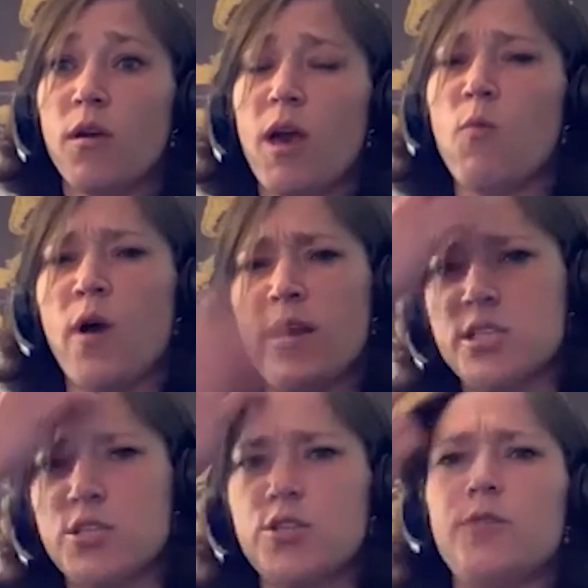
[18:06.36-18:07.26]
And why
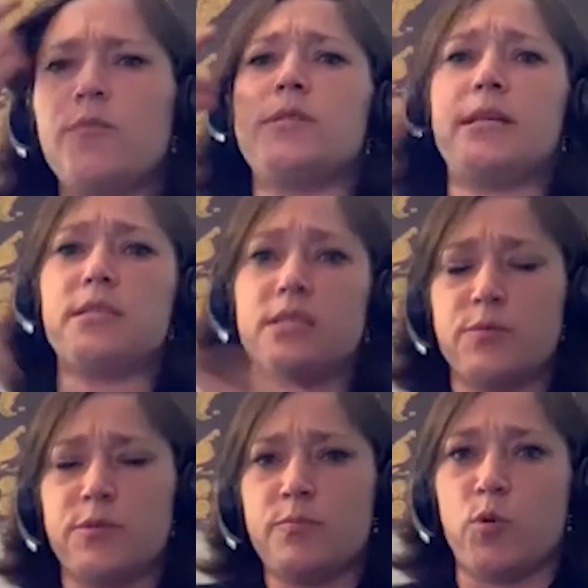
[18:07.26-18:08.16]
did you do? Was that just
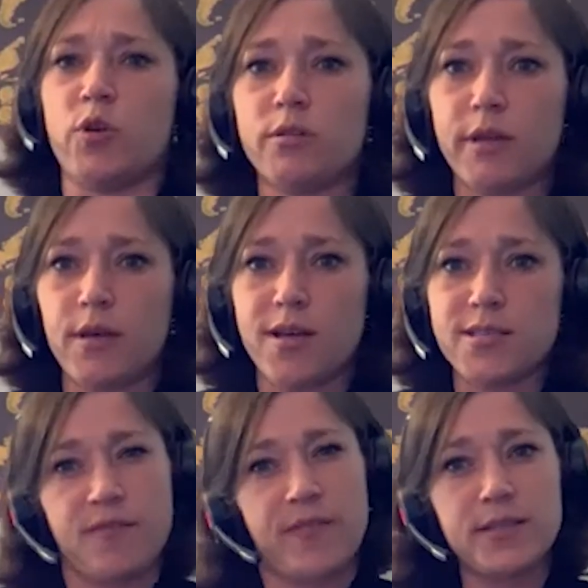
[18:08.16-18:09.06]
because it was more like
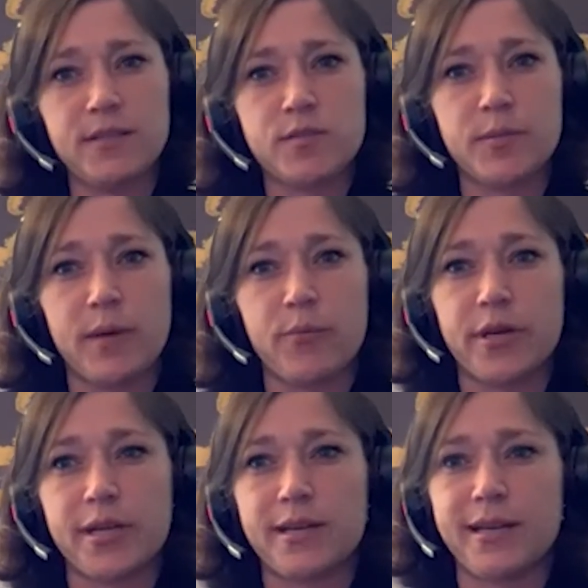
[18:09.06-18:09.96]
cost effective to be
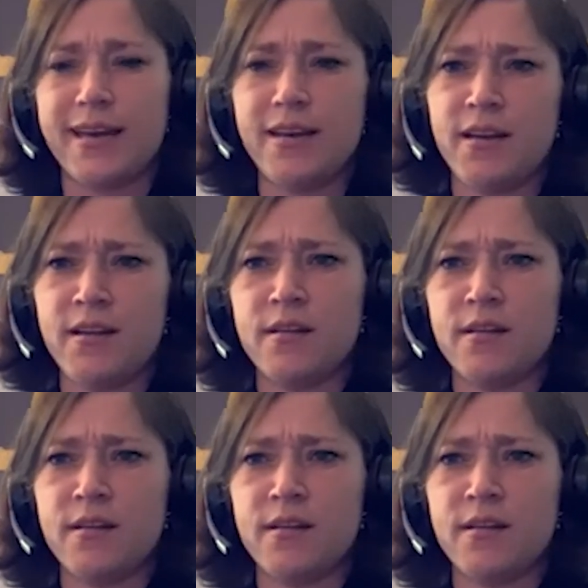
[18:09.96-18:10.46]
operating in Canada?